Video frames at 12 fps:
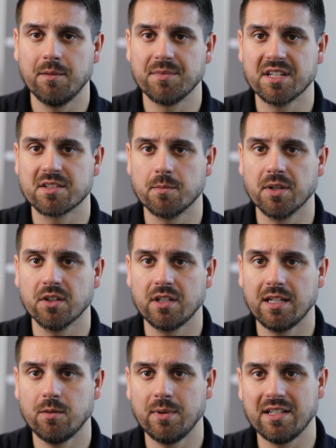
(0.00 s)

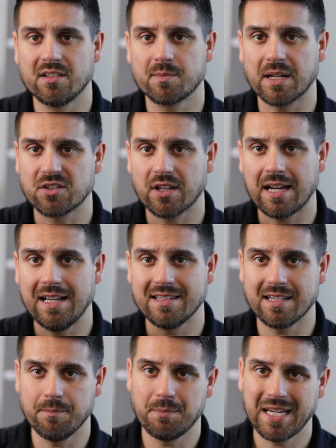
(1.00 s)
disability. We
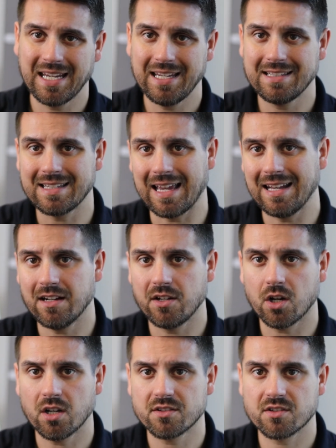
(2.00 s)
specialize in peds and
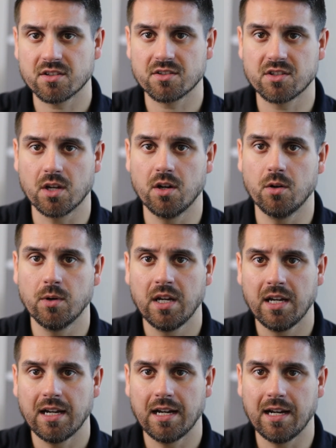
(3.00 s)
adults. So
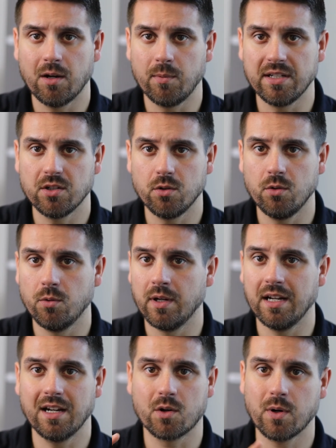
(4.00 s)
we
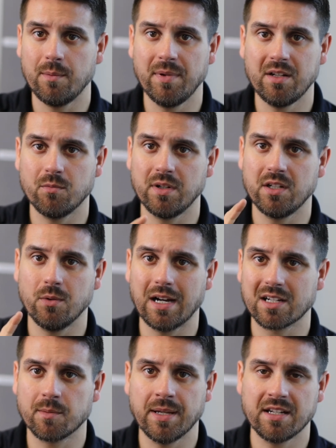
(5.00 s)
do equipment. We do
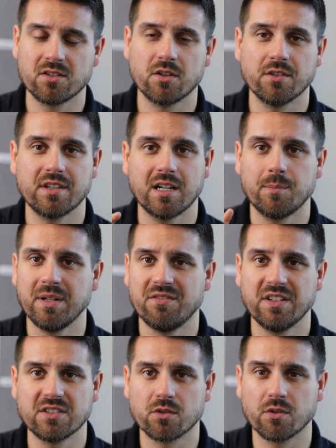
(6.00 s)
occupational therapy,
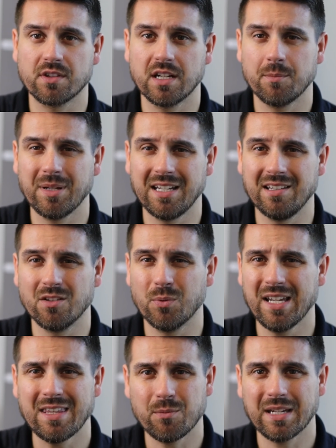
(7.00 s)
physical therapy. And the
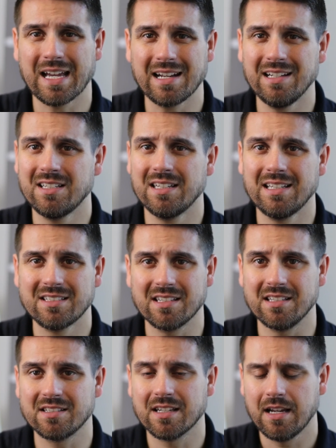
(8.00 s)
way that we got into this
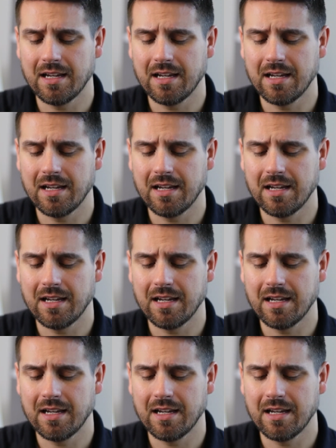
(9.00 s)
is